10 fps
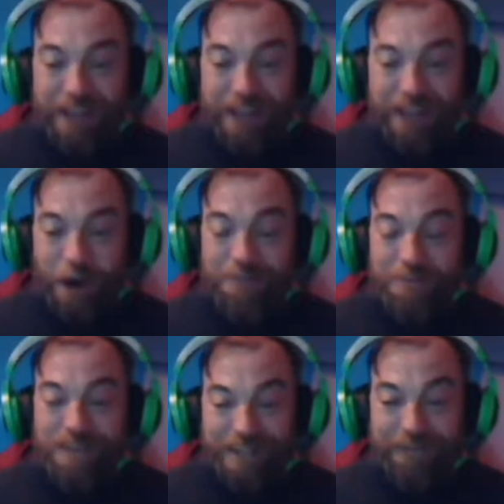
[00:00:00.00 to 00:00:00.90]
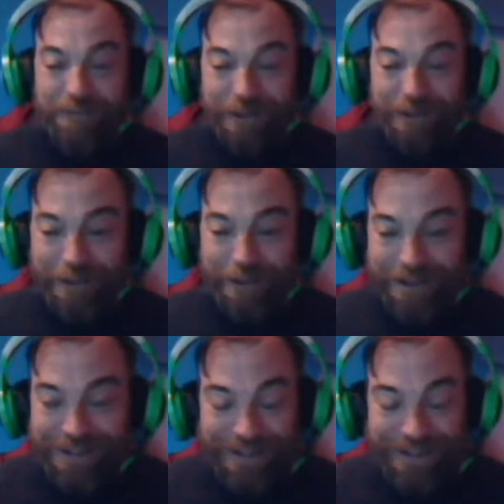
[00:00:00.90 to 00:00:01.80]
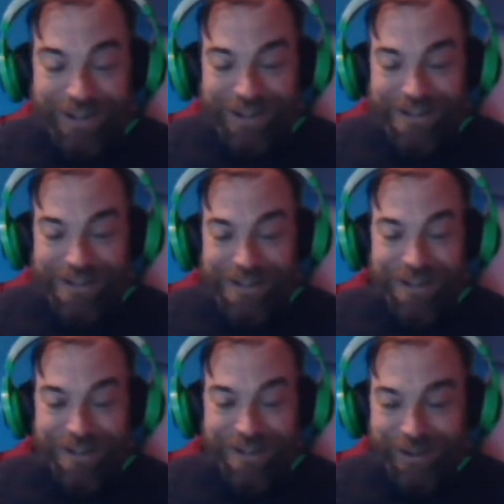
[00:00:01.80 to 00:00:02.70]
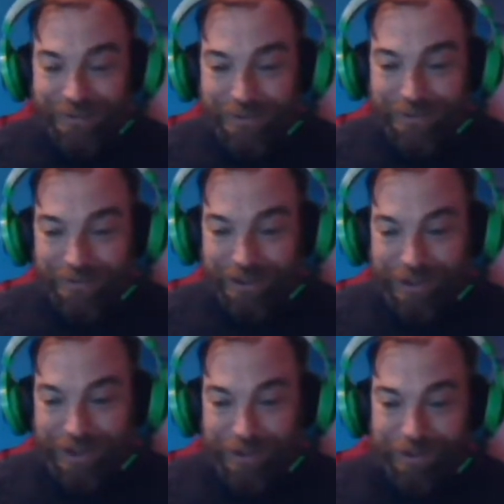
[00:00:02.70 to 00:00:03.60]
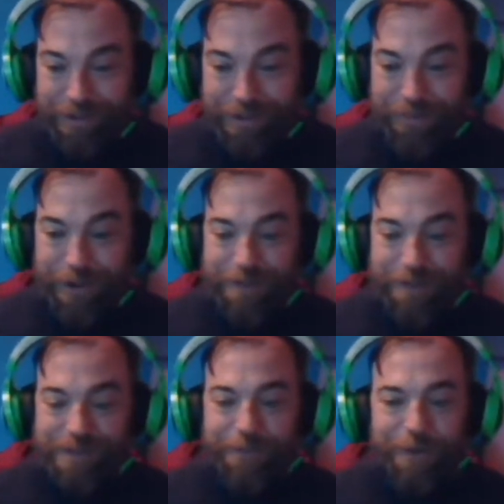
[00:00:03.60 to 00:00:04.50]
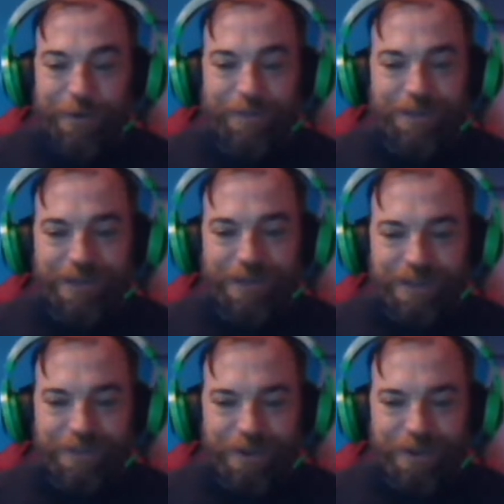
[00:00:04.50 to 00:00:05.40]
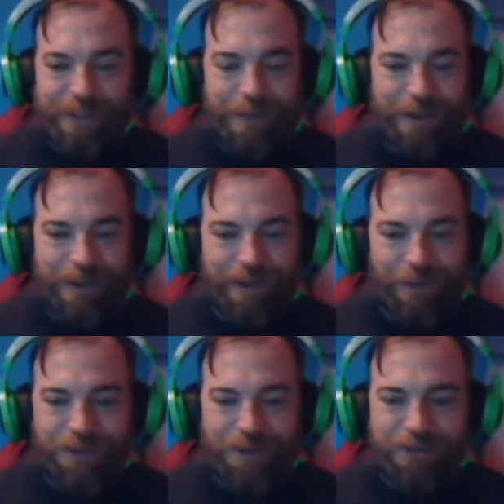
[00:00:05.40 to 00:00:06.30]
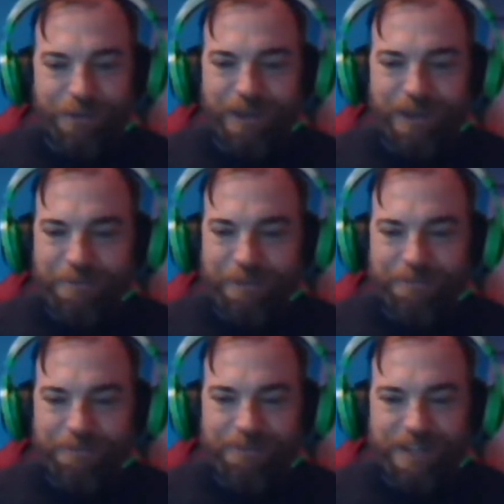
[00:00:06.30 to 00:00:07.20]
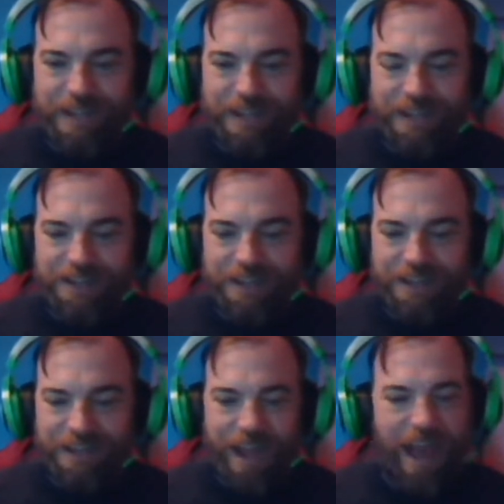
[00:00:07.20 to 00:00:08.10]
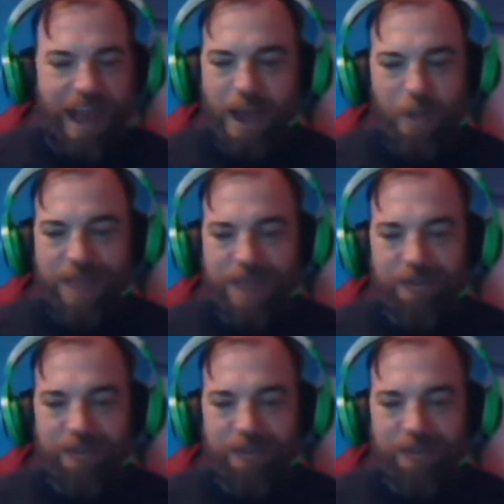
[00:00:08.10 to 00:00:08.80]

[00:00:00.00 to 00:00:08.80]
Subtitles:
obviously delivering the product is the very reason for it, but doing this whilst stopping everybody from trying to kill each other. We haven't got